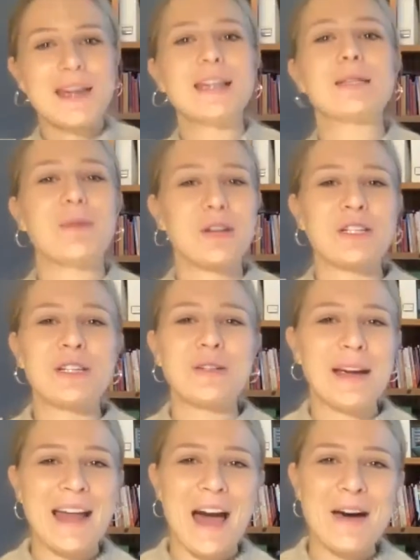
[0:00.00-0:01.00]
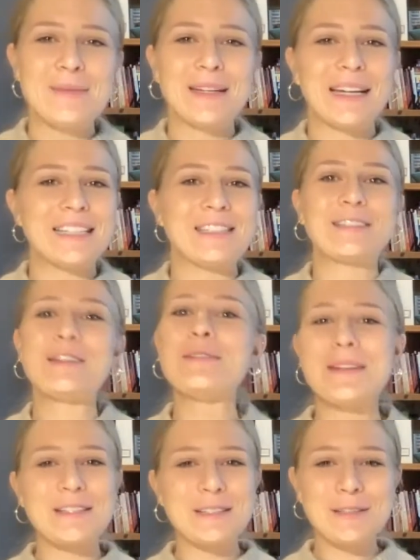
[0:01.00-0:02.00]
especially right now because so
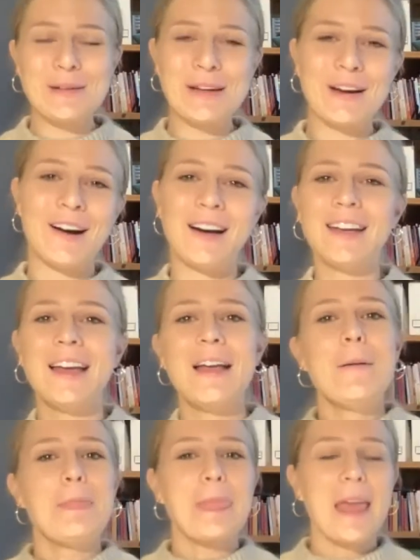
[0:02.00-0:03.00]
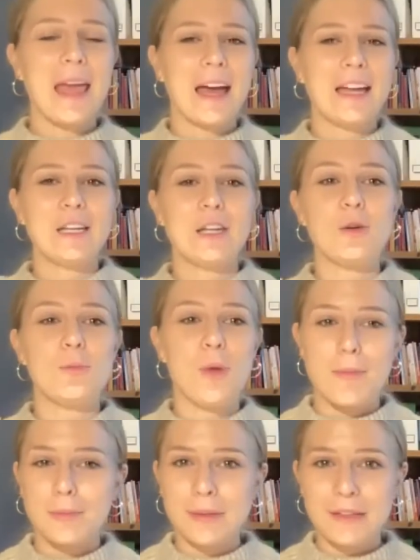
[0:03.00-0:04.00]
much is going on. And you
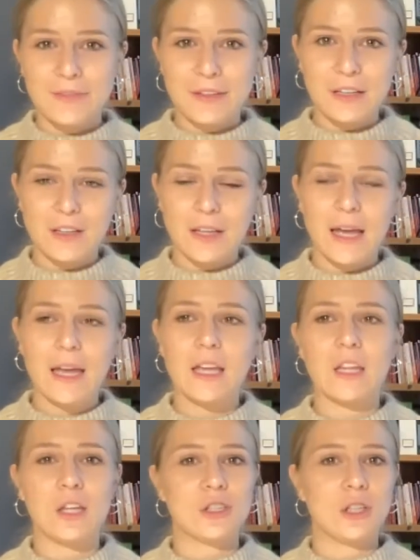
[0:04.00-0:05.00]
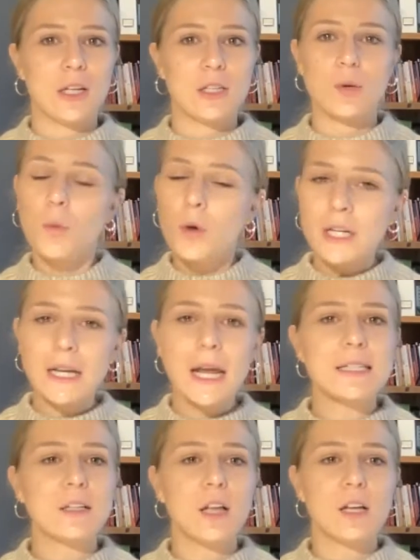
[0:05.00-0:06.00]
probably feel like there's a lot to organize
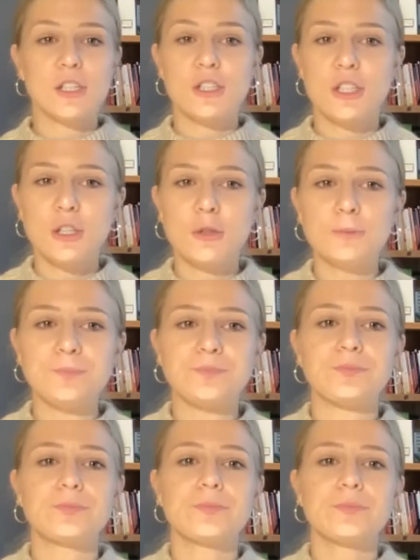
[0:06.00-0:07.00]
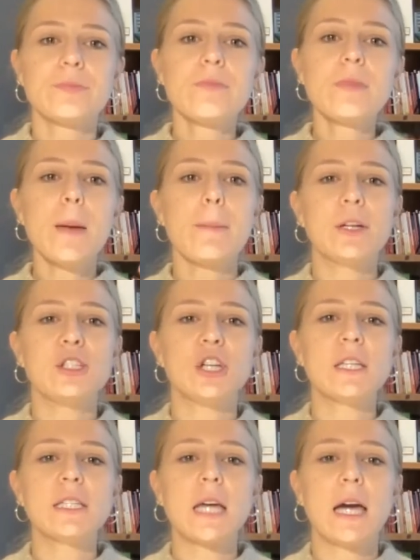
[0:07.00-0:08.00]
and a lot to do. But
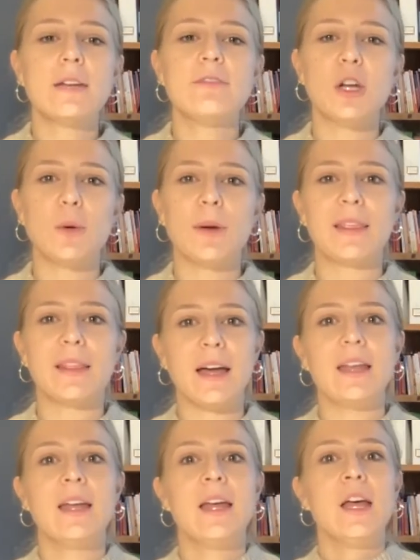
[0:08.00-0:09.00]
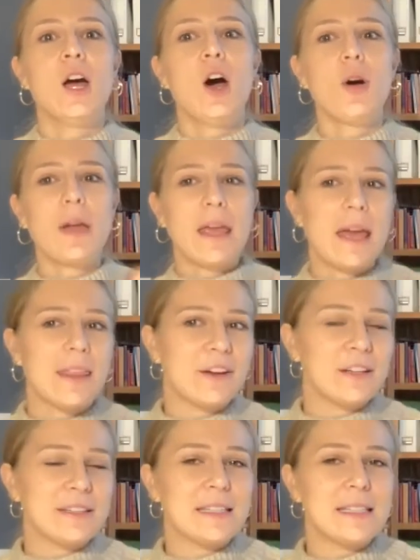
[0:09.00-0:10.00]
just kind of knowing that, okay, yeah, there
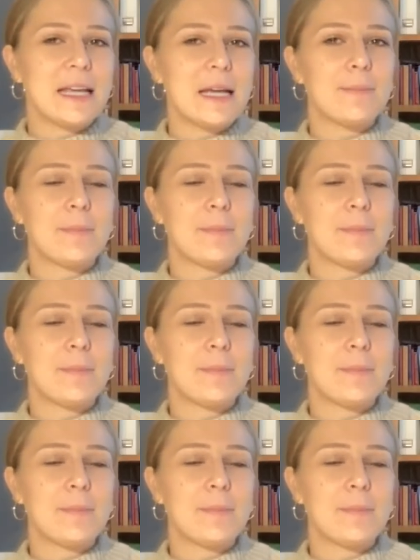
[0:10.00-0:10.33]
is this like